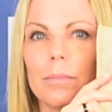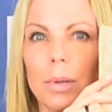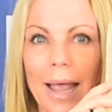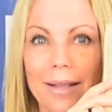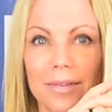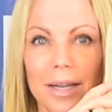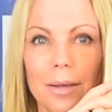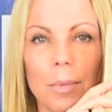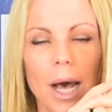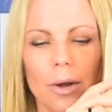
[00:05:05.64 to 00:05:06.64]

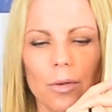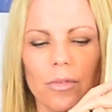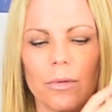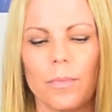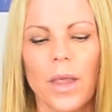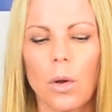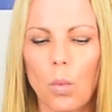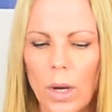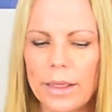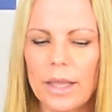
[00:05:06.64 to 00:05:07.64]
plastic bottles.
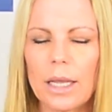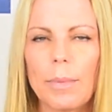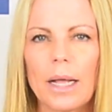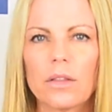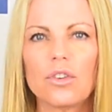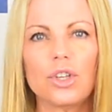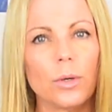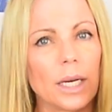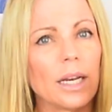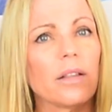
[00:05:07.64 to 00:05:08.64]
One thing about this
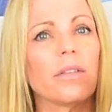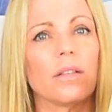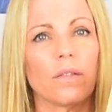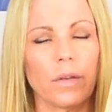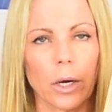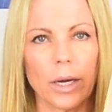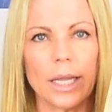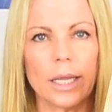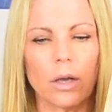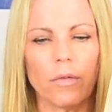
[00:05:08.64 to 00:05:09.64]
unit is it's very
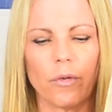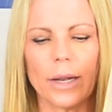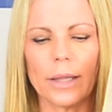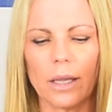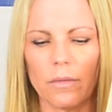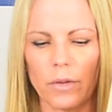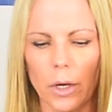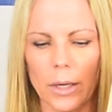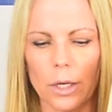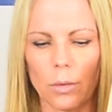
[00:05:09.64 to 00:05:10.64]
eco-friendly and
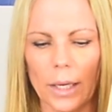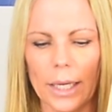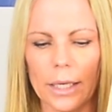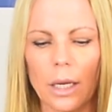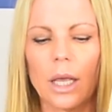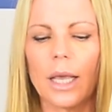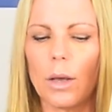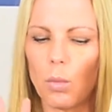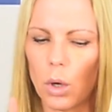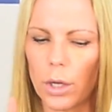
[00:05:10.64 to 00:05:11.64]
very green,
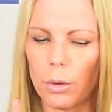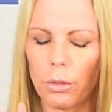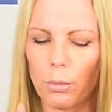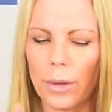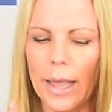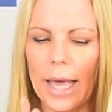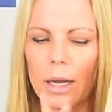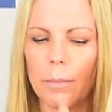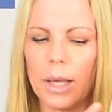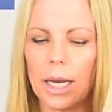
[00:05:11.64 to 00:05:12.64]
and we'll go through
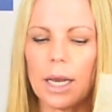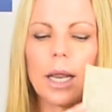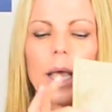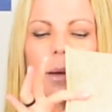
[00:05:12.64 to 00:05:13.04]
that in a minute.